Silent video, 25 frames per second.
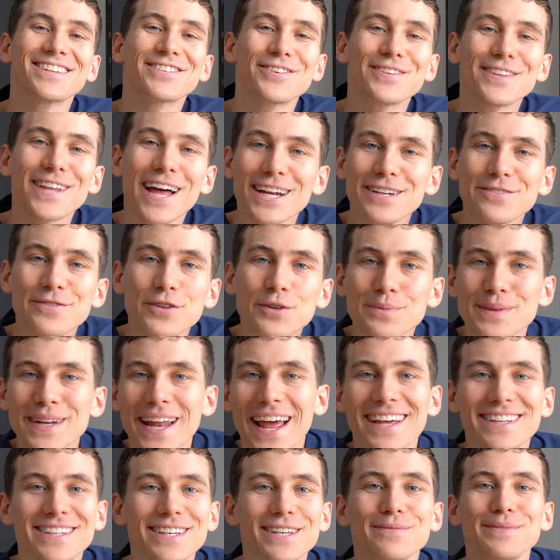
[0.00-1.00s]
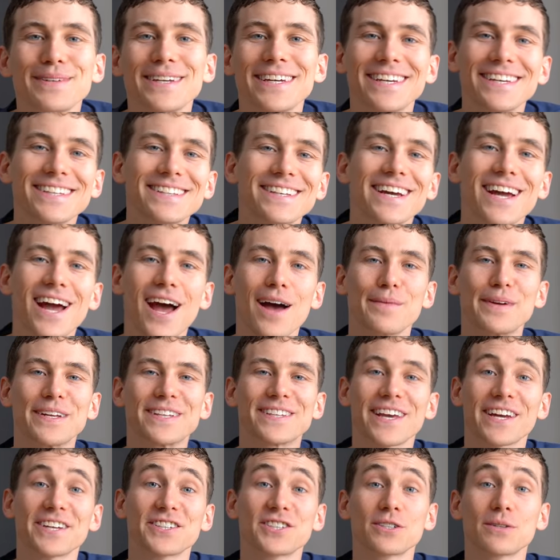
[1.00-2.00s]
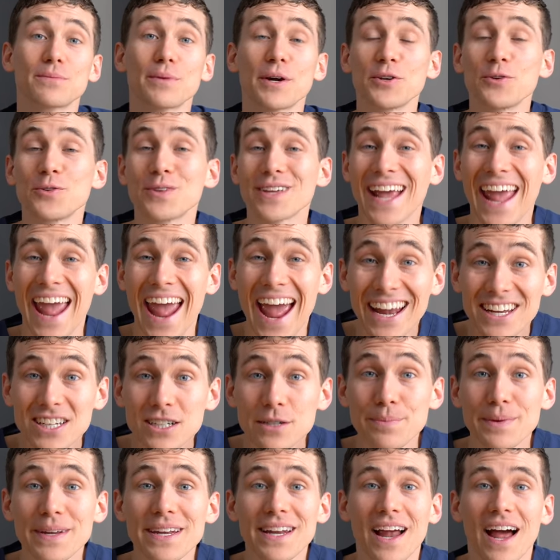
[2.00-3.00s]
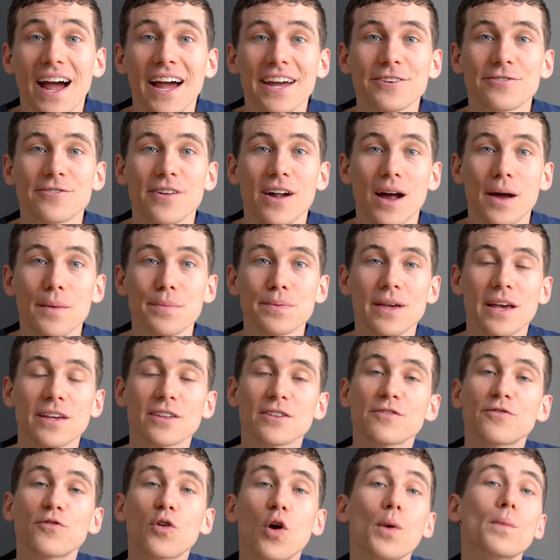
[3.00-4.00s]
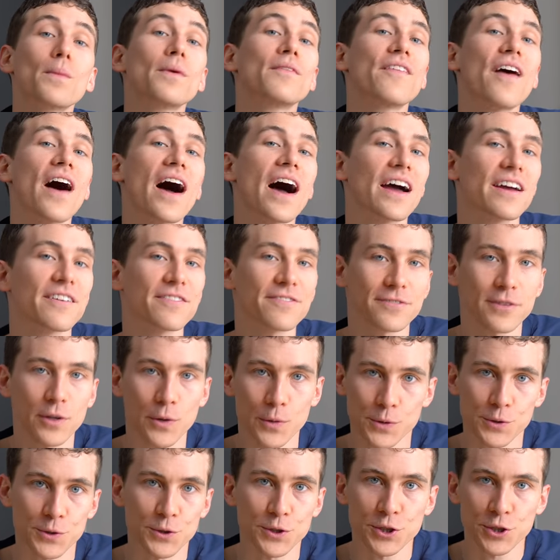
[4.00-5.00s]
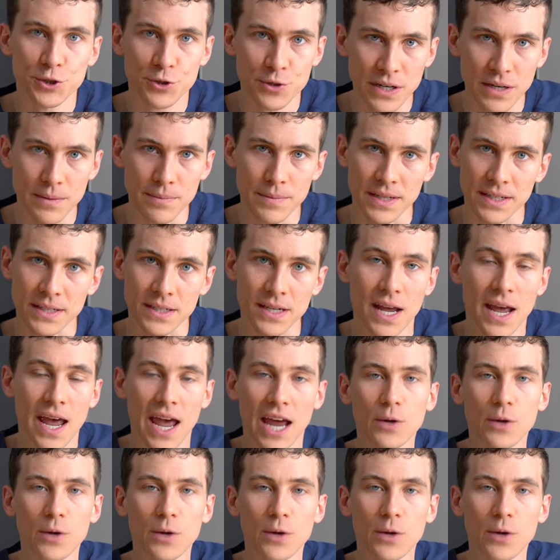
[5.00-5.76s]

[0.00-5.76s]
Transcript: So a lot of you have been asking me in the comment section about using atropine eye drops as a form of eye floaters treatment.